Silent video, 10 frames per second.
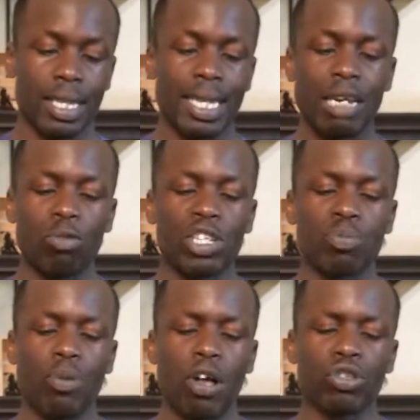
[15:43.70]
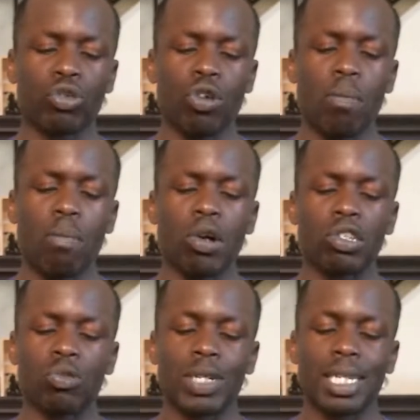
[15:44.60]
in response to your most
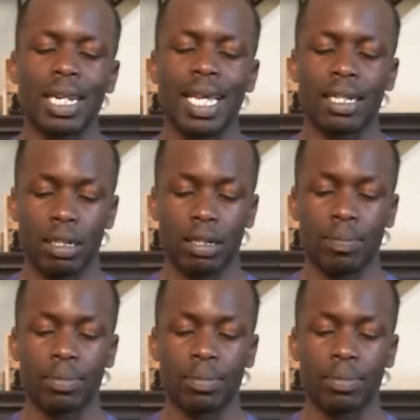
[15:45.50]
recent letter,